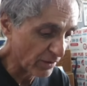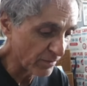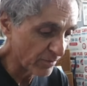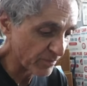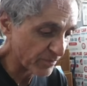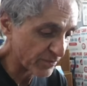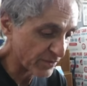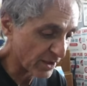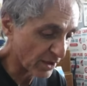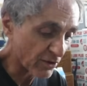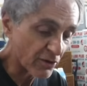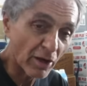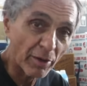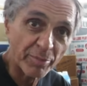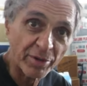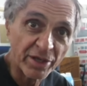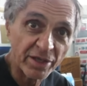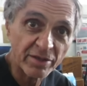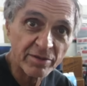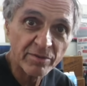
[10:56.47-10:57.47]
I'll
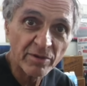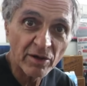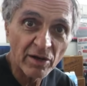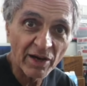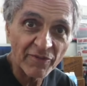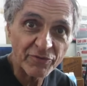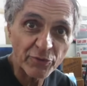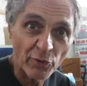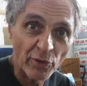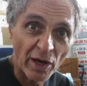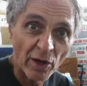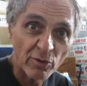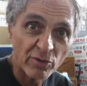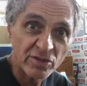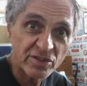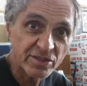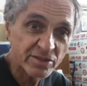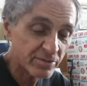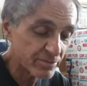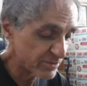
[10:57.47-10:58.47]
come in after
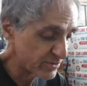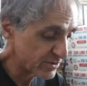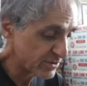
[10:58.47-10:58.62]
hours,